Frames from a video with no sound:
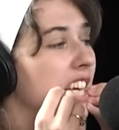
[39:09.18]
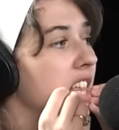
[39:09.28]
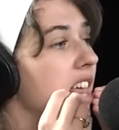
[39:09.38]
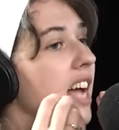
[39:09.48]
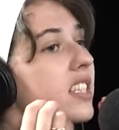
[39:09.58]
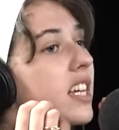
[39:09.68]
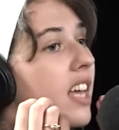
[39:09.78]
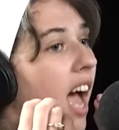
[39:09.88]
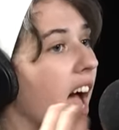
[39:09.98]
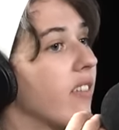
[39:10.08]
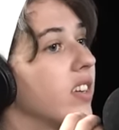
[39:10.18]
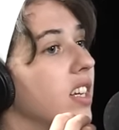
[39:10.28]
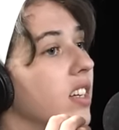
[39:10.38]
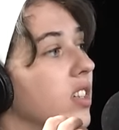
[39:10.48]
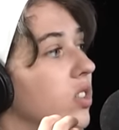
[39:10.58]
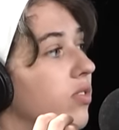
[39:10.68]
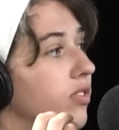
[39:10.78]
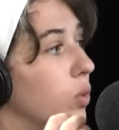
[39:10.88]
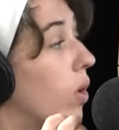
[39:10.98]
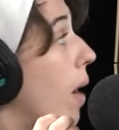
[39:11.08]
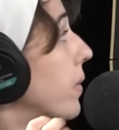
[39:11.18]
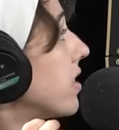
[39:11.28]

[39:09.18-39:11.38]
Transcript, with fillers: That's like cavity okay. fuel. I'm gonna uh,